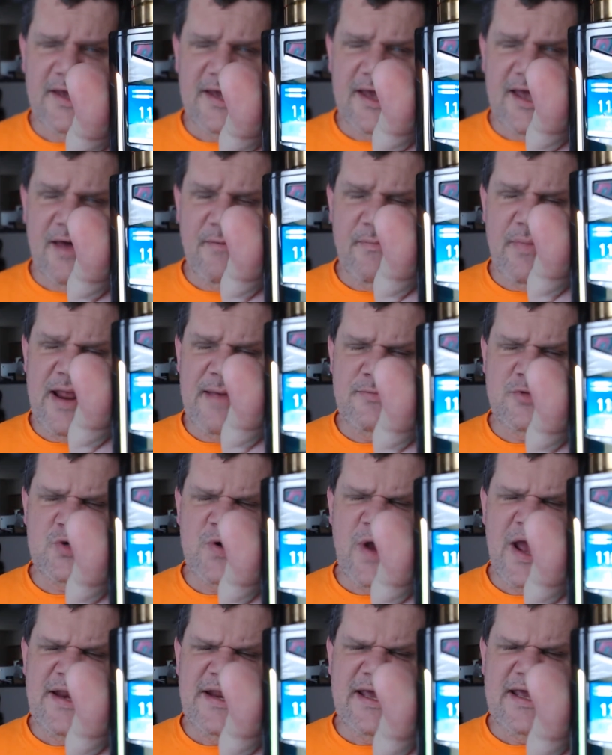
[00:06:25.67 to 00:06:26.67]
But I'm
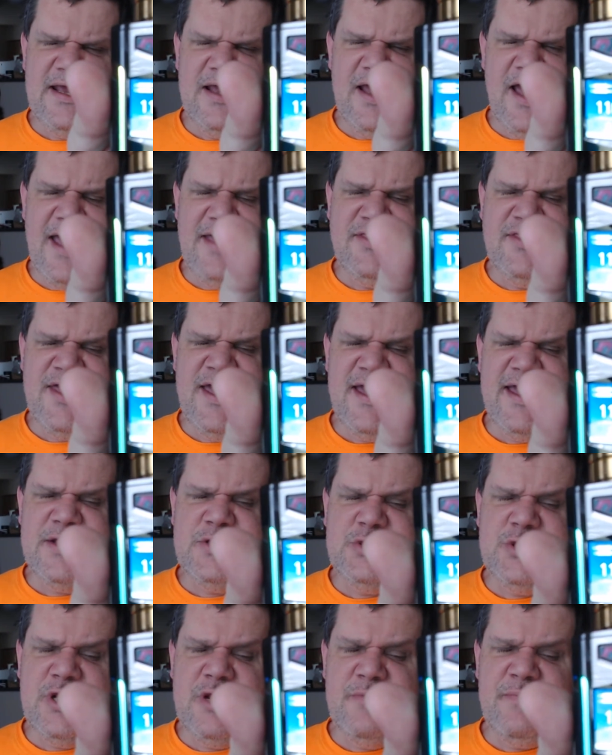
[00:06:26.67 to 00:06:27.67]
trying to, I think
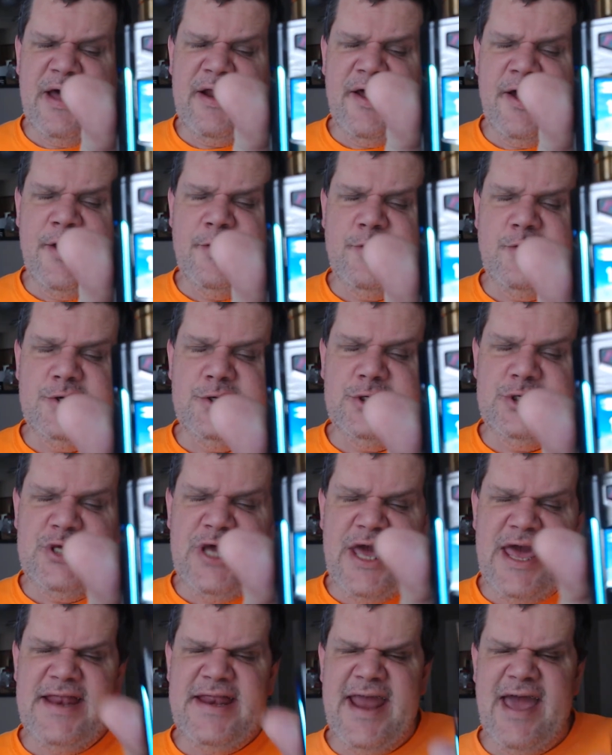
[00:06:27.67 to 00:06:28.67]
it's at about
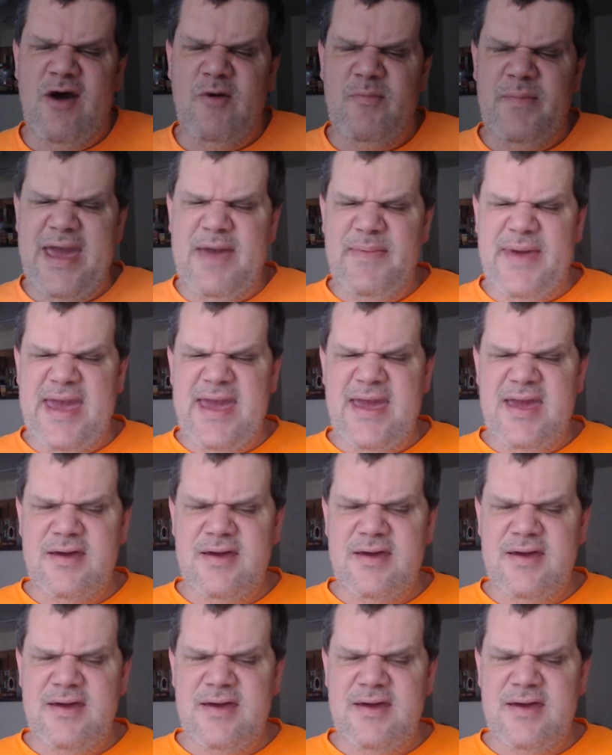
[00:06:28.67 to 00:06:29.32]
110 now, maybe?